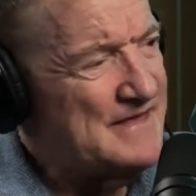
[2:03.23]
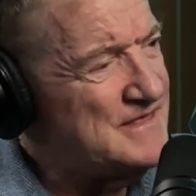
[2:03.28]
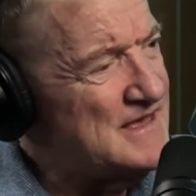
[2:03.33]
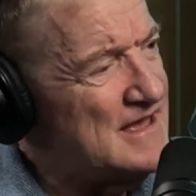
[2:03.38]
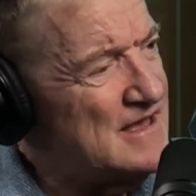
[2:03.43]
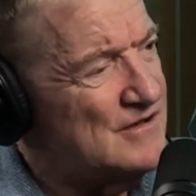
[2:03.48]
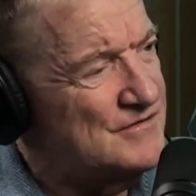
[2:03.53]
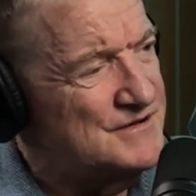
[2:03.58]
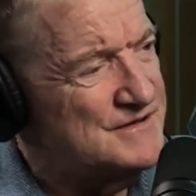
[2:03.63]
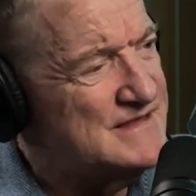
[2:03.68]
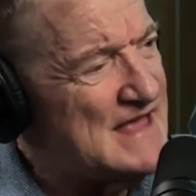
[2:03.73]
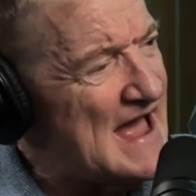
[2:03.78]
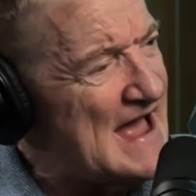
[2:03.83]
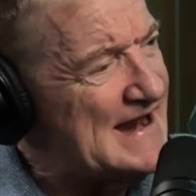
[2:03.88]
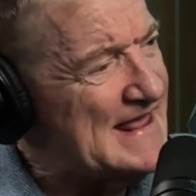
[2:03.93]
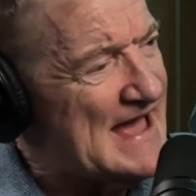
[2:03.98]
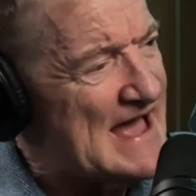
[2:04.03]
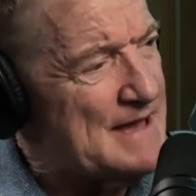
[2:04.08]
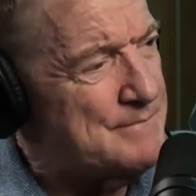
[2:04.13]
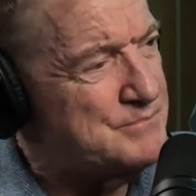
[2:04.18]
the hell did
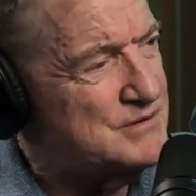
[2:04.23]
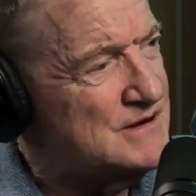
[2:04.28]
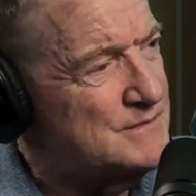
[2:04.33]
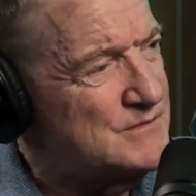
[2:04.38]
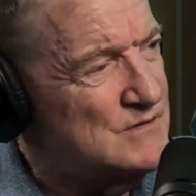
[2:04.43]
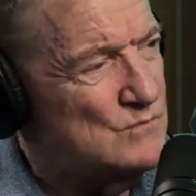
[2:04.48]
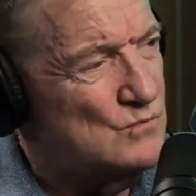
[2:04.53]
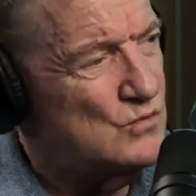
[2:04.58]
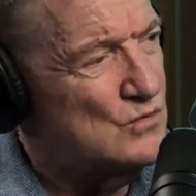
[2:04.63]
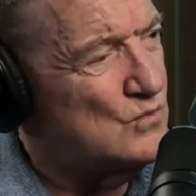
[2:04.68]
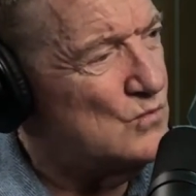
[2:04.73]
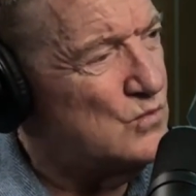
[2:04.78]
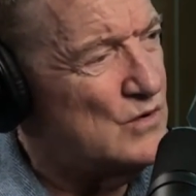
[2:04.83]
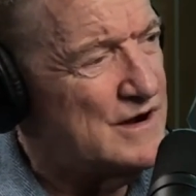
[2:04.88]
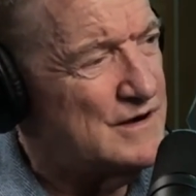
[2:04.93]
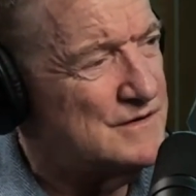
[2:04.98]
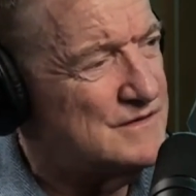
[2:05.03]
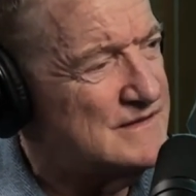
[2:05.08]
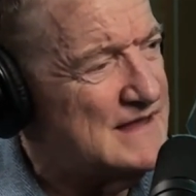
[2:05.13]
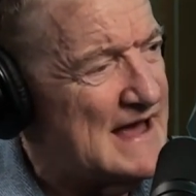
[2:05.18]
that happen? I mean,
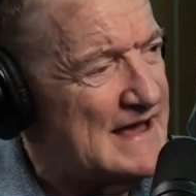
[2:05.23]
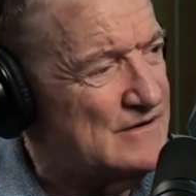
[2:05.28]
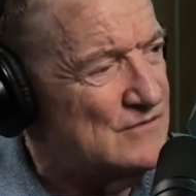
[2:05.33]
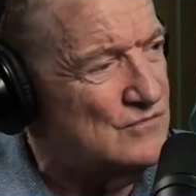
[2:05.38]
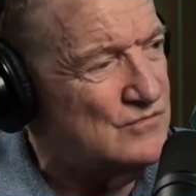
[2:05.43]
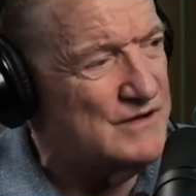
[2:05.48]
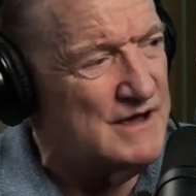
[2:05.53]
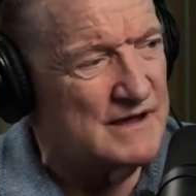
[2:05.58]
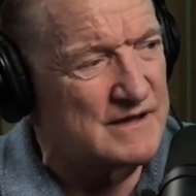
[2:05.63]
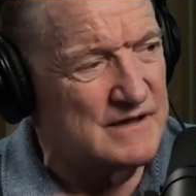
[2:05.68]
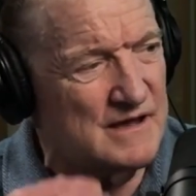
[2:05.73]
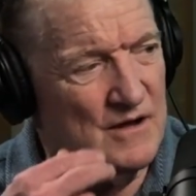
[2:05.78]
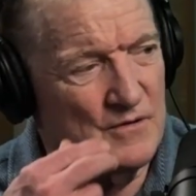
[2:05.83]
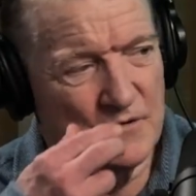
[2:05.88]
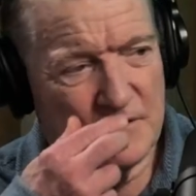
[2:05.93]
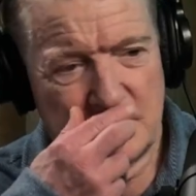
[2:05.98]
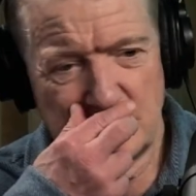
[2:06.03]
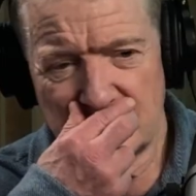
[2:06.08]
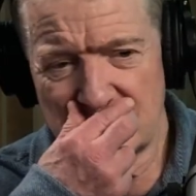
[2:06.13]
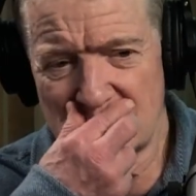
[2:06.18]
where did that all get going?